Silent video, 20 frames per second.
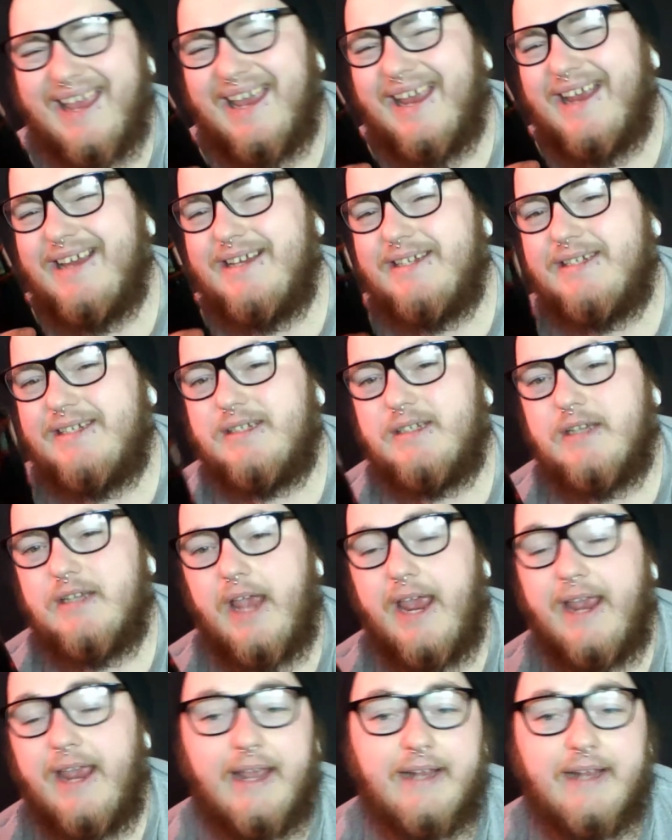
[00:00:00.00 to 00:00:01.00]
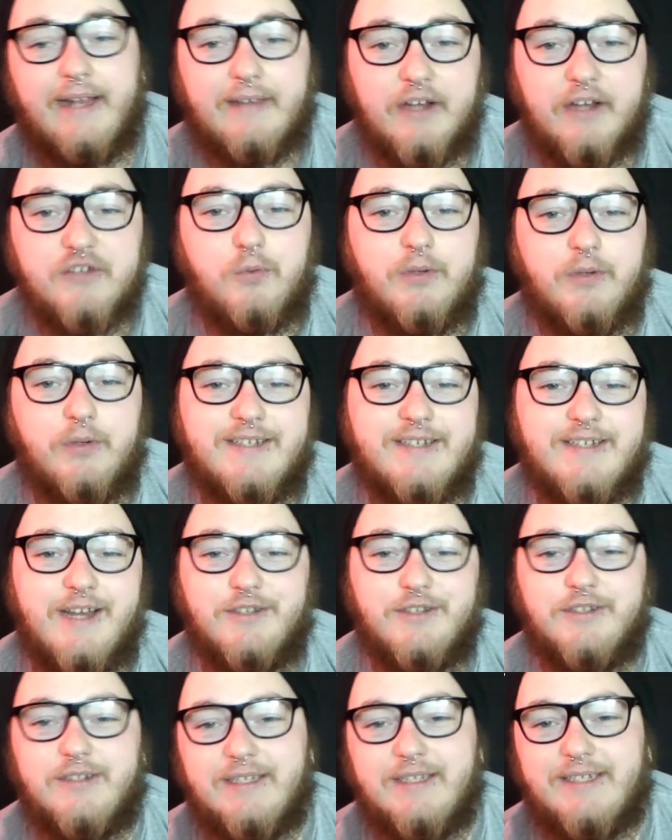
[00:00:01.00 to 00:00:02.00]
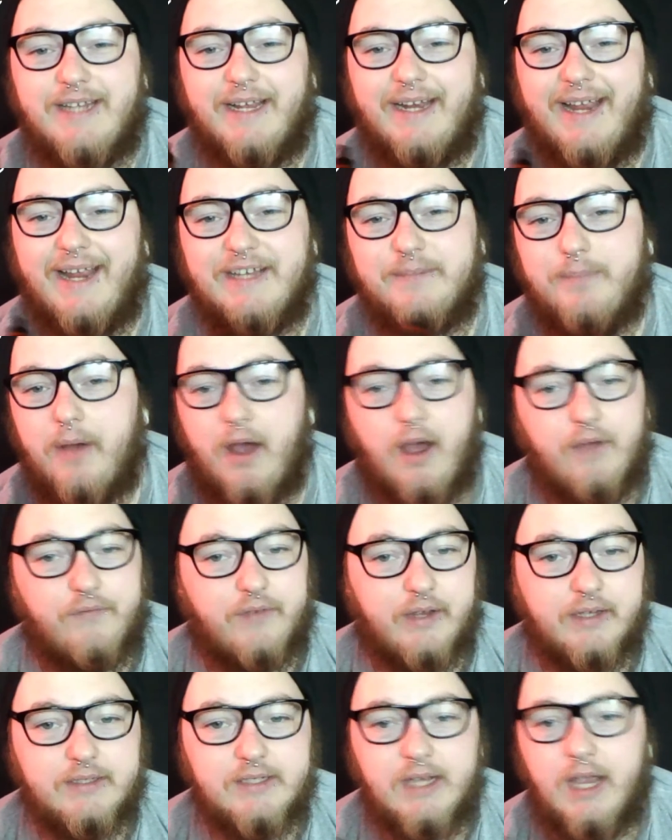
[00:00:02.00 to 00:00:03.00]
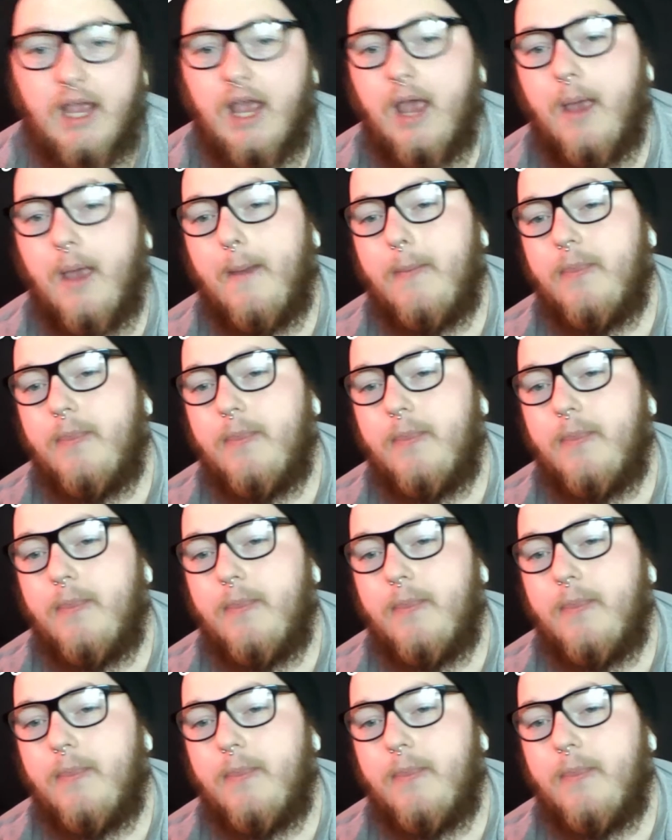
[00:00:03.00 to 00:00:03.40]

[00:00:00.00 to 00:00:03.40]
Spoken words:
It does what it says on the tin. It's perfect.